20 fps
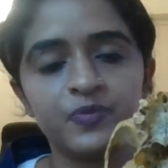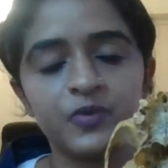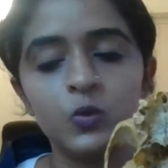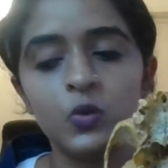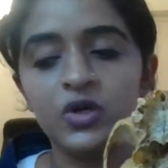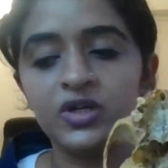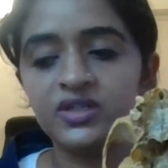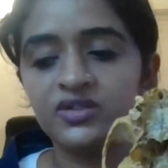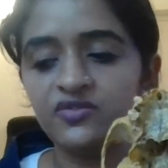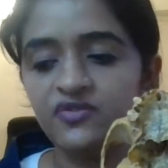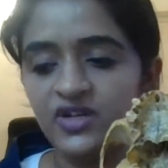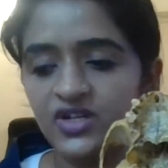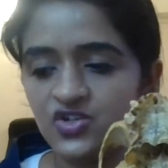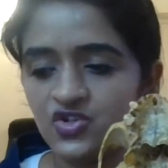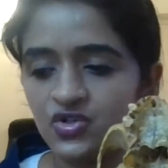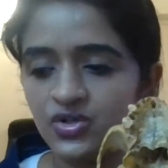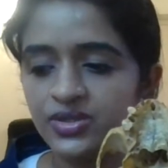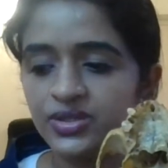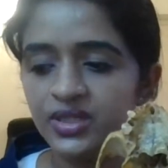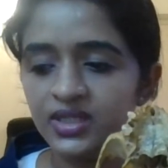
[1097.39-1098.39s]
What are the
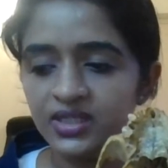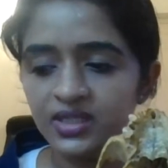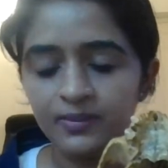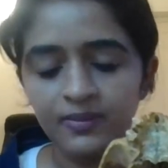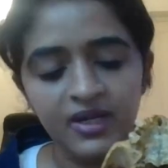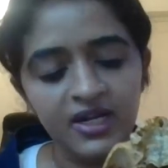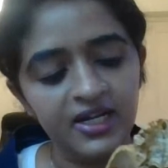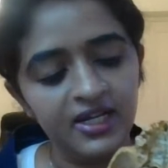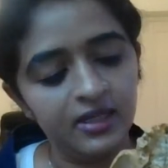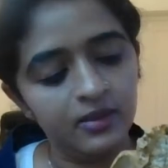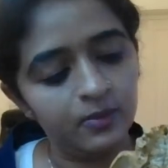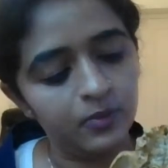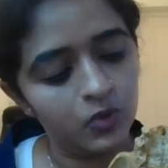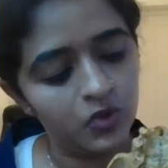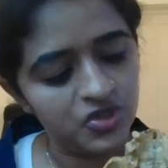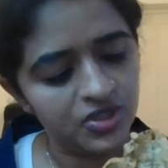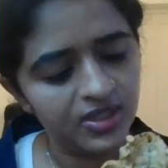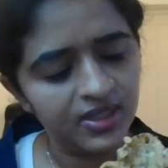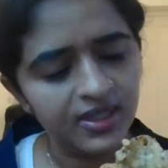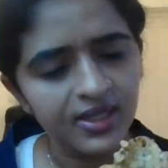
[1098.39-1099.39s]
features in the median
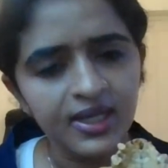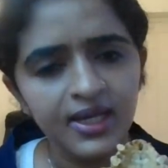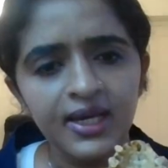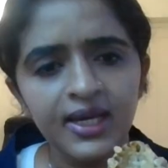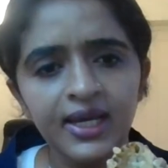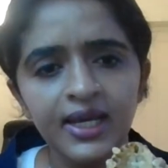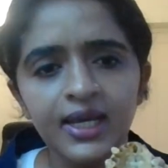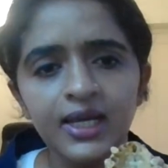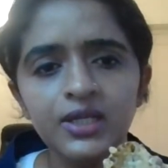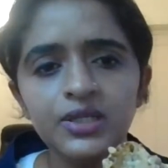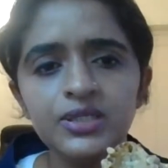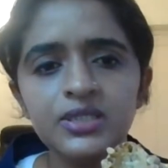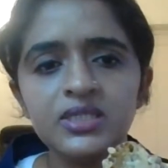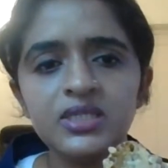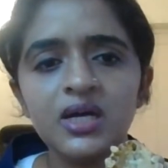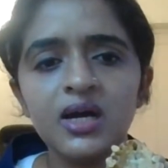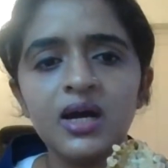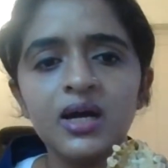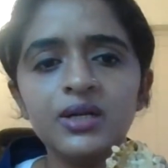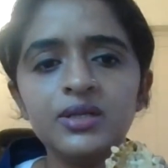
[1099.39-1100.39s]
portion? It
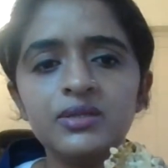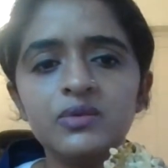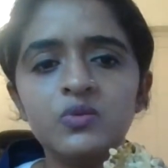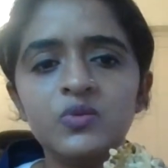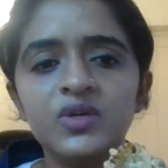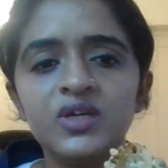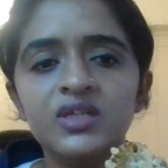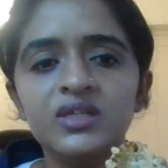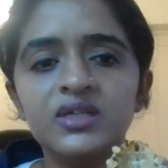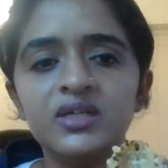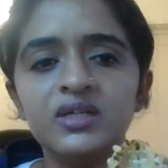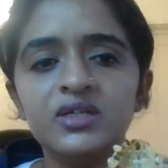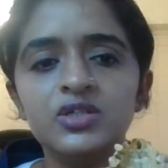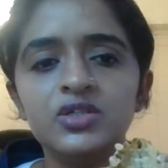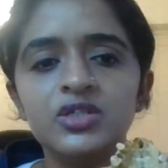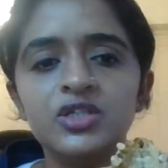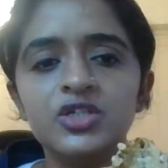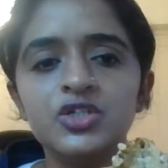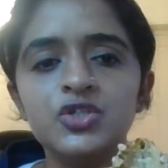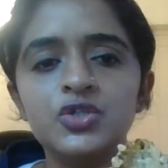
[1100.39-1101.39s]
starts with
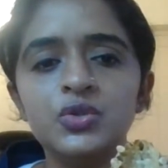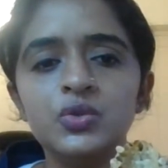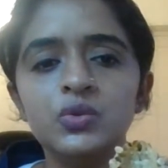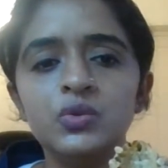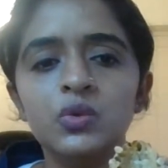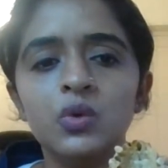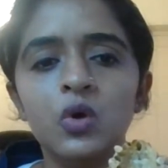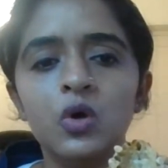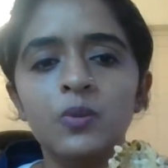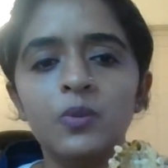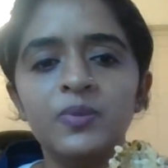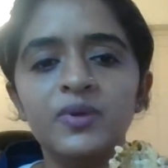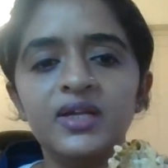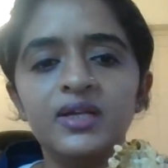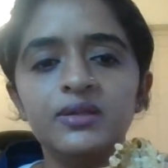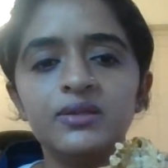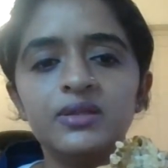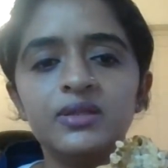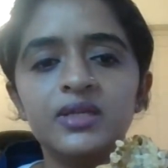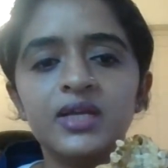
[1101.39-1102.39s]
the 2
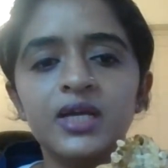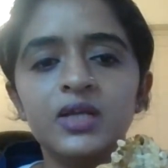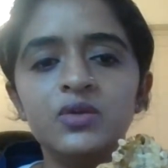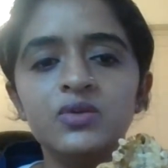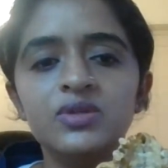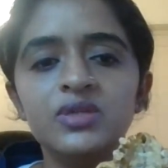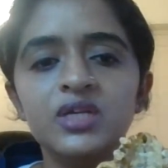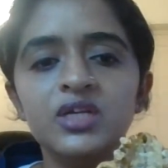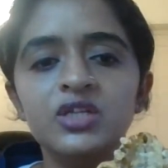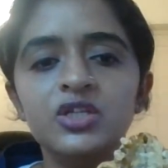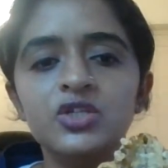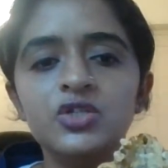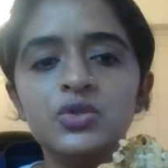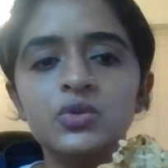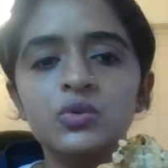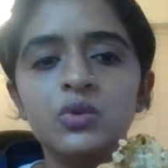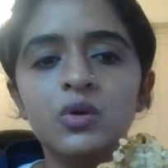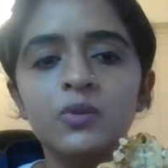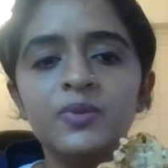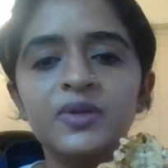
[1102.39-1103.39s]
openings. Can you see the 2
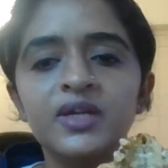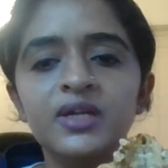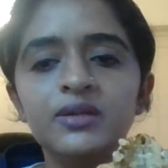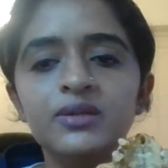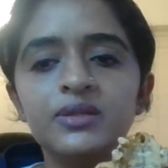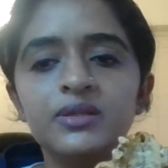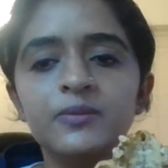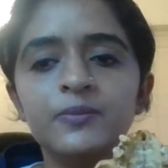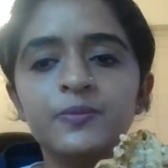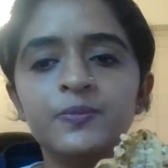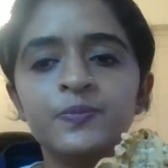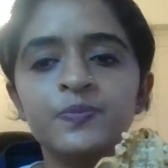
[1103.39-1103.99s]
openings?